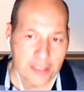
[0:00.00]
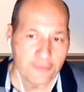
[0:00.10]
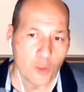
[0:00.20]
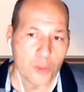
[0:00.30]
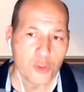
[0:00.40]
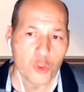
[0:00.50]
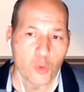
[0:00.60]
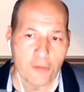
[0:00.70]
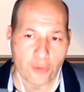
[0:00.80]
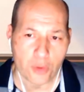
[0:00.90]
if you want to
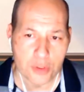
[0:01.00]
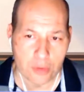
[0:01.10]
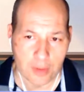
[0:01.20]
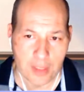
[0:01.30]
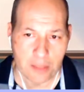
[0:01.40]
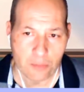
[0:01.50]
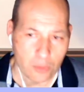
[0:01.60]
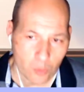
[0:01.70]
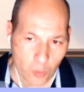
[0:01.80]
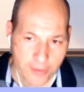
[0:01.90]
refer to a name
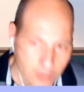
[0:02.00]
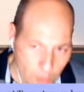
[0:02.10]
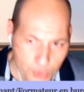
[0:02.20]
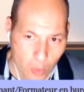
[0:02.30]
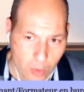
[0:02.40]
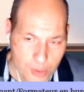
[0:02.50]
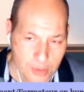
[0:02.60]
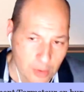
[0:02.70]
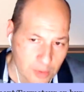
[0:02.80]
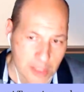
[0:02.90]
within the source,
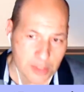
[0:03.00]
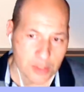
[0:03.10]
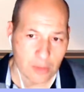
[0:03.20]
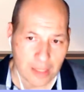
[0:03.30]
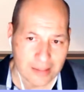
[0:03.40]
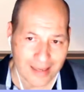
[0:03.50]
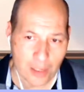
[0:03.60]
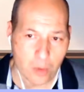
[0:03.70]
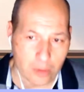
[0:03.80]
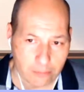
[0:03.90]
you need to add
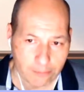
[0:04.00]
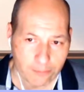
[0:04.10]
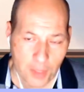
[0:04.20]
equal.